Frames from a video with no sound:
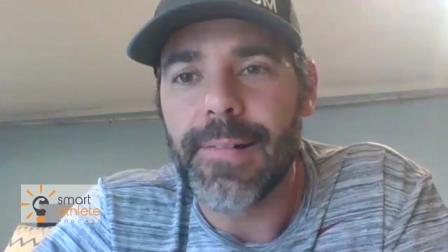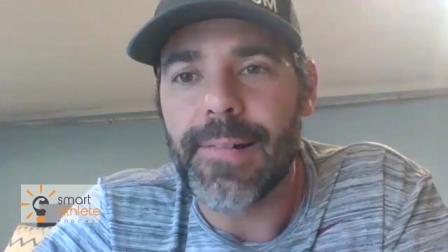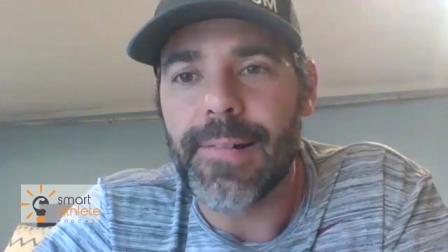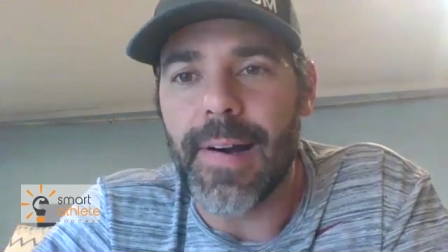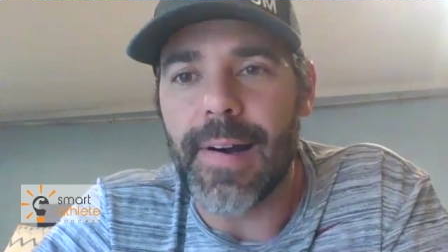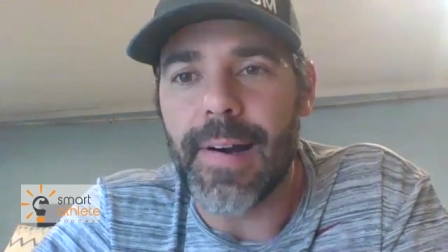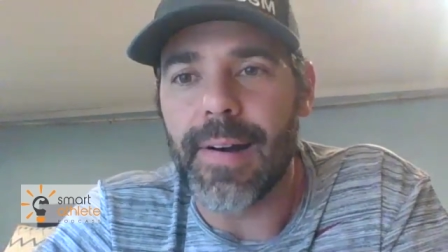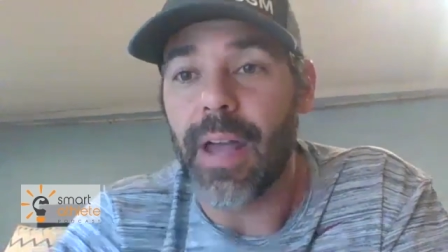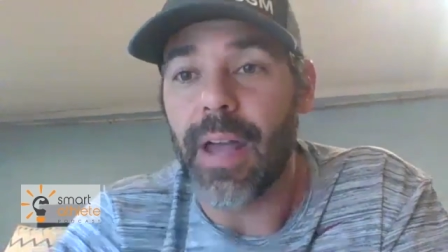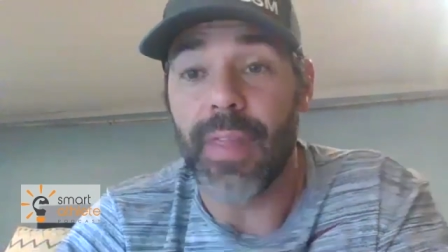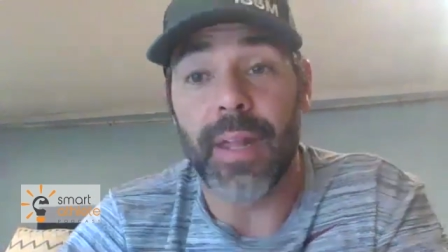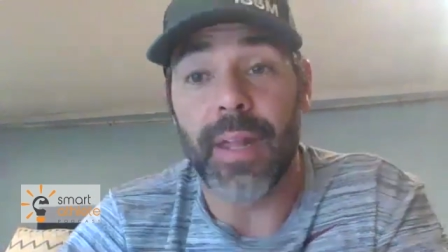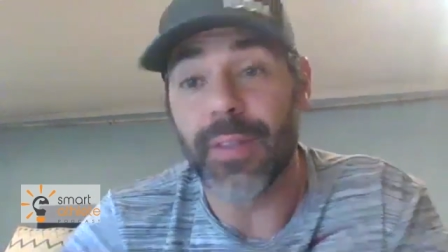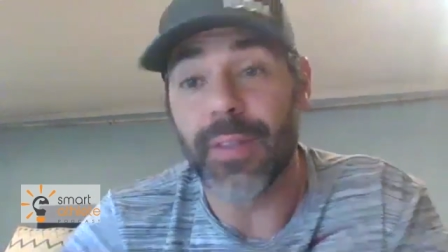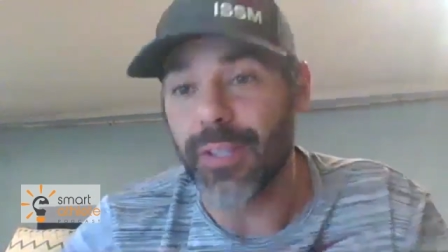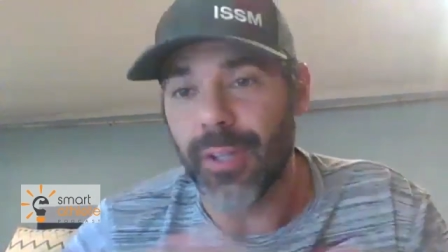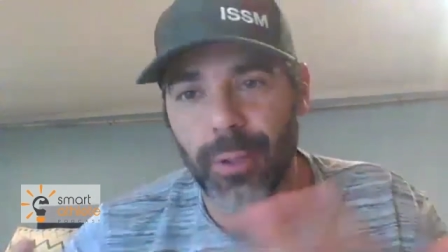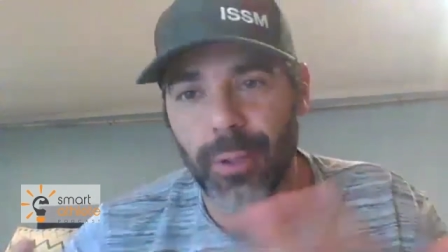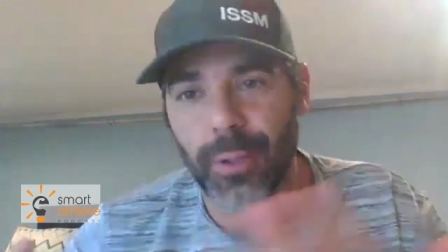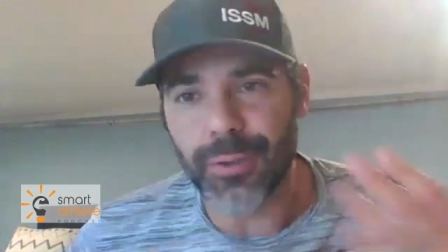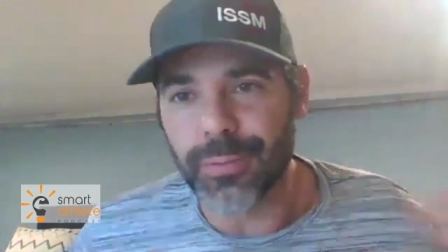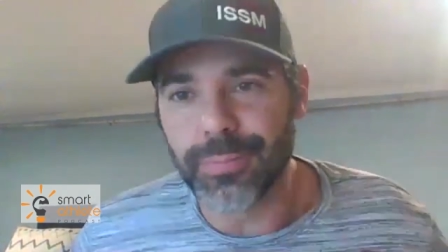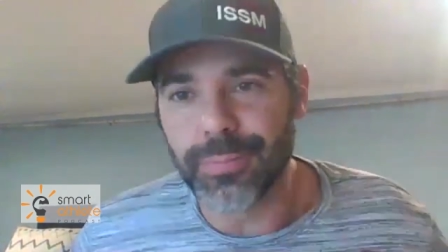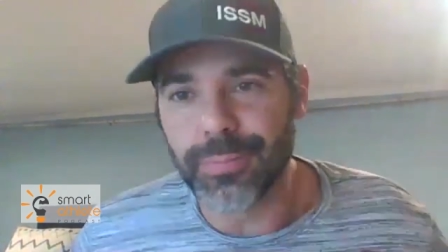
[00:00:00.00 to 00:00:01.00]
Uh, and then
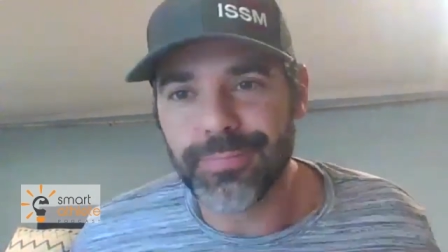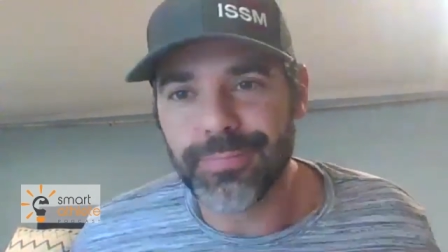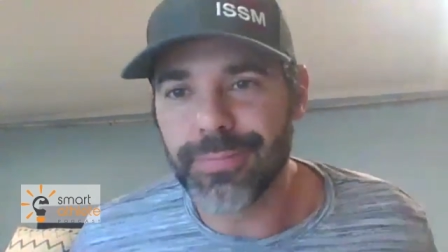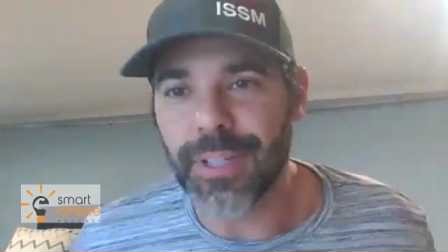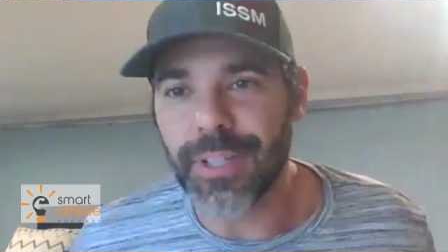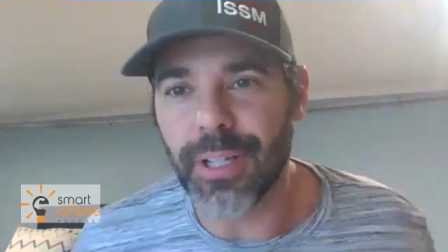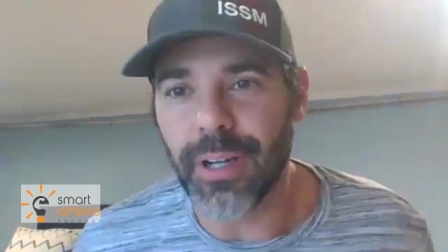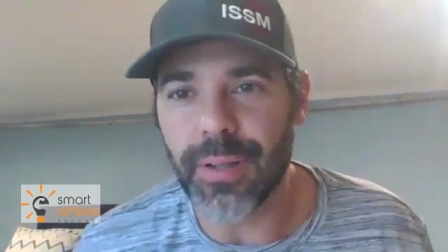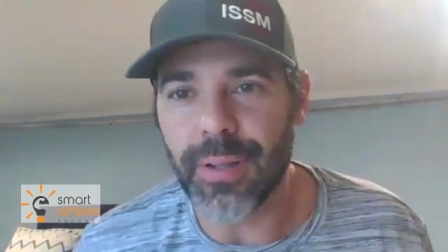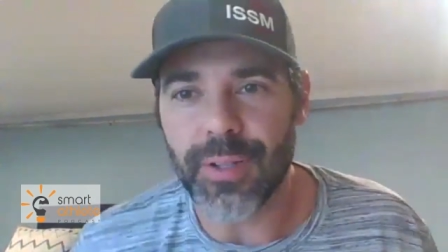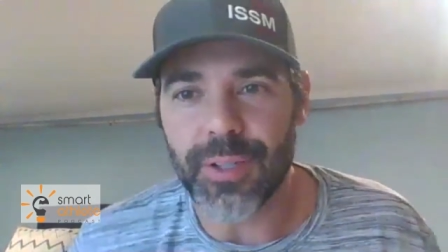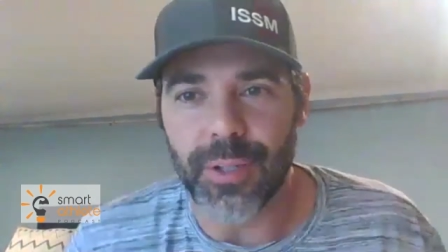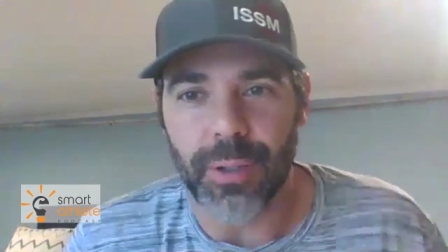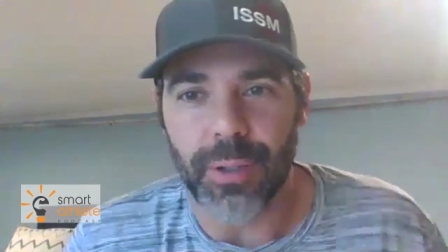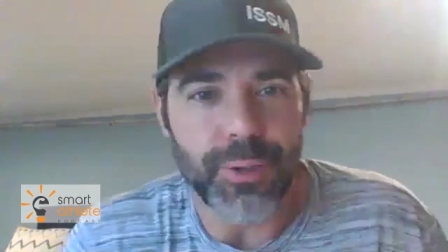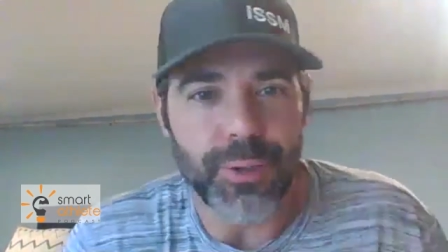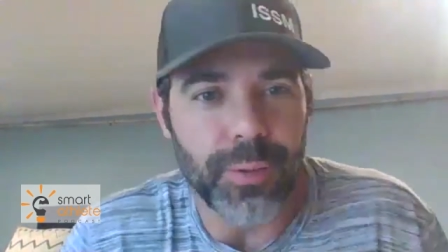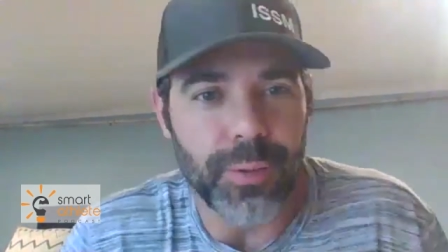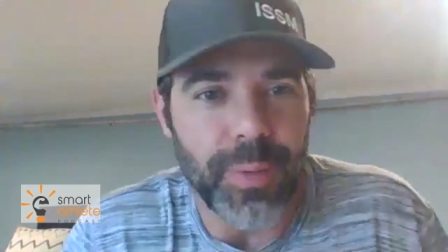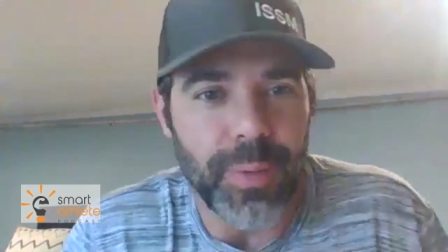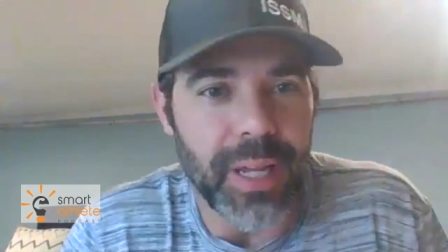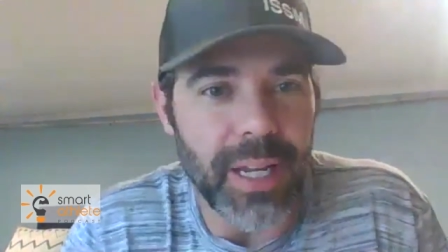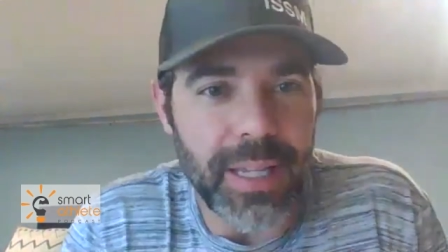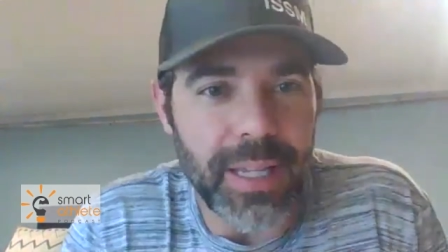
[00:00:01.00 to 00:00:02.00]
social, you know, all the
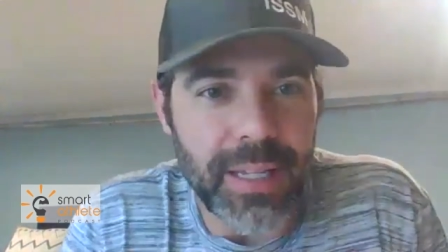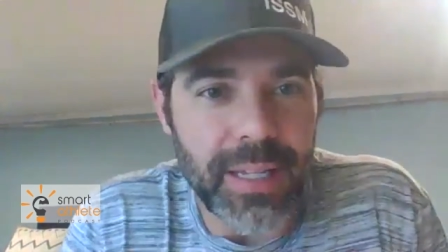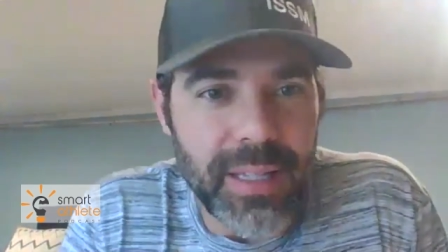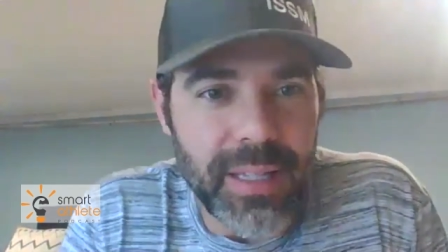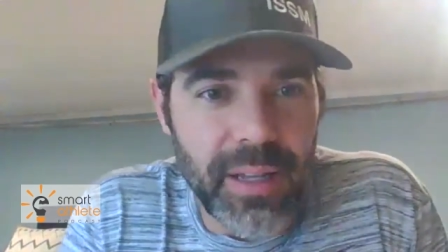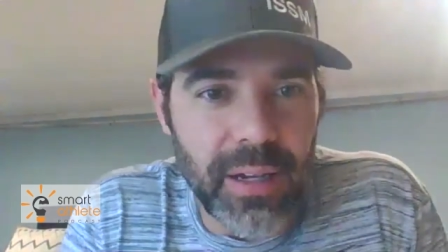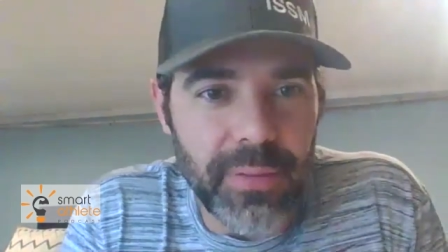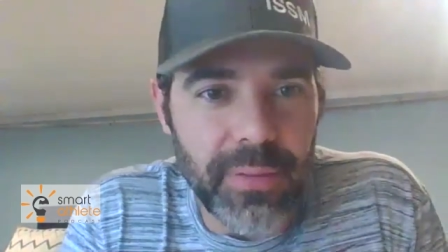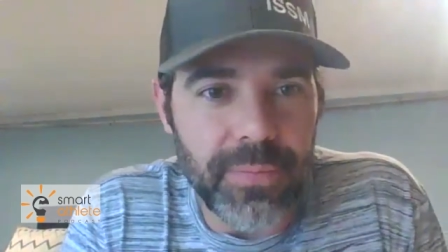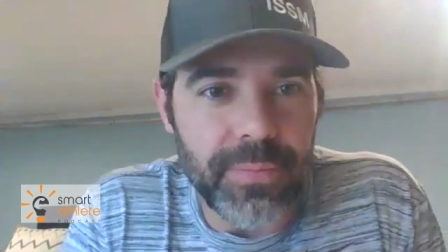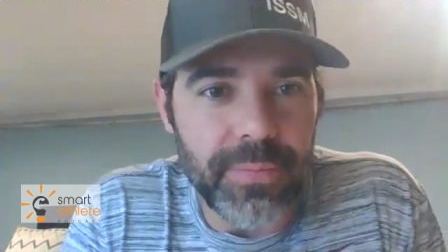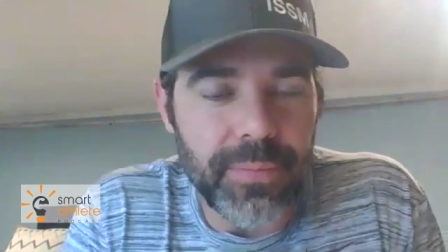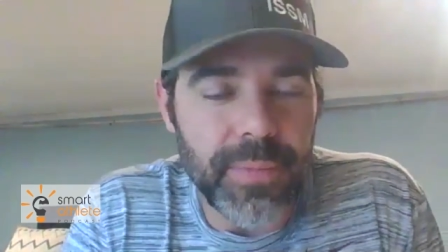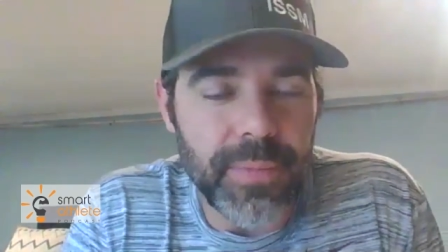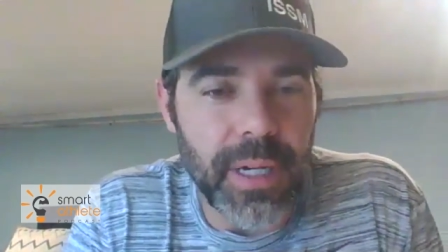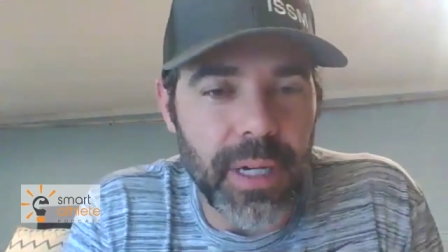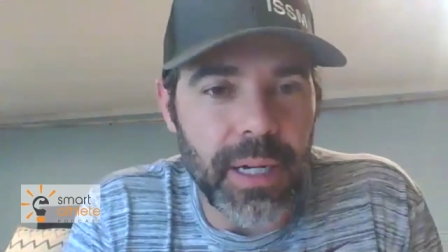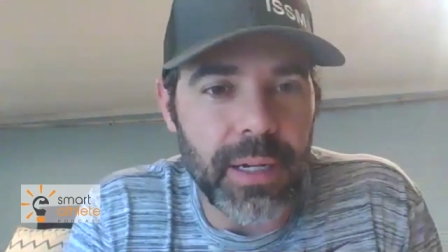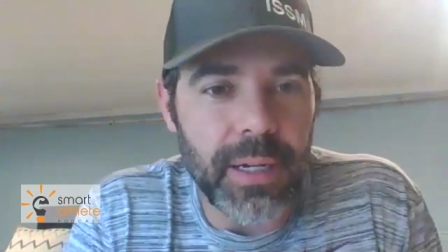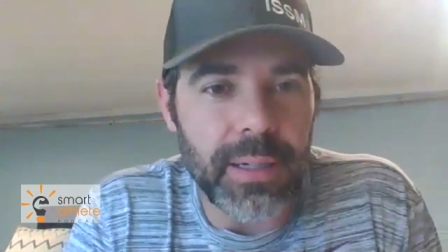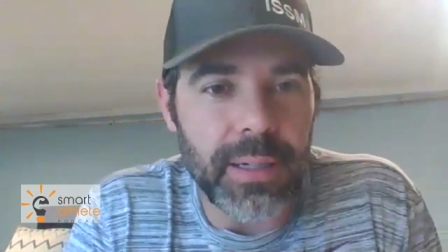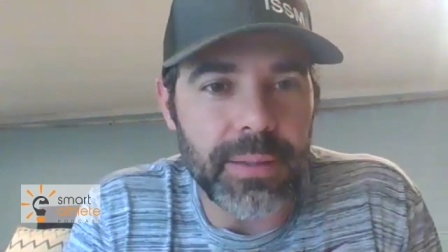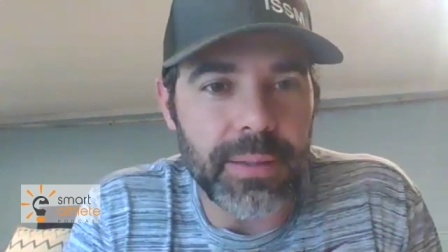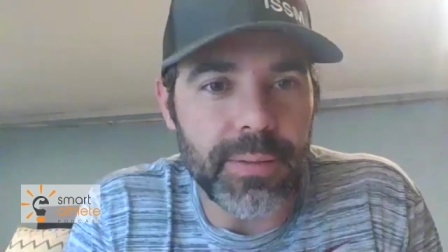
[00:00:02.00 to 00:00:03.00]
social media stuff
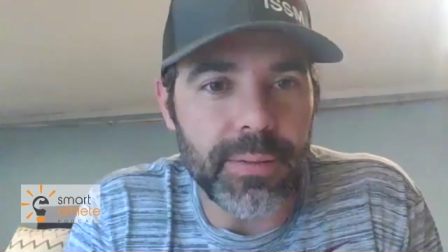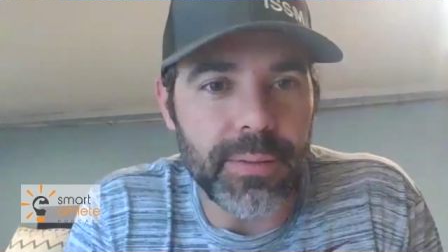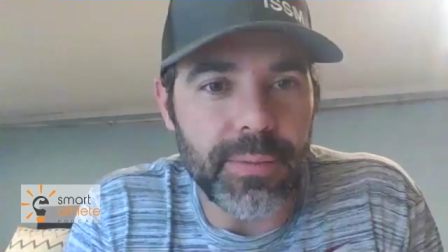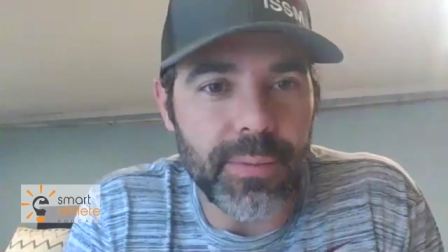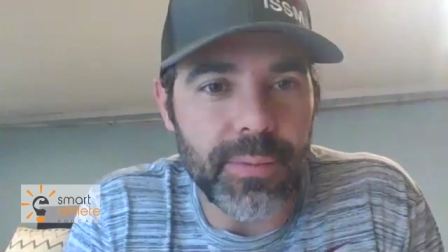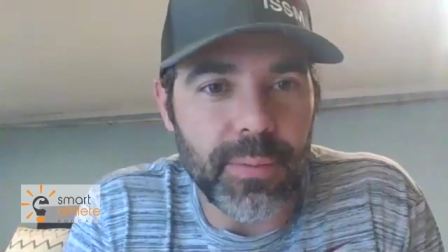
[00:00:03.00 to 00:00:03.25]
uh,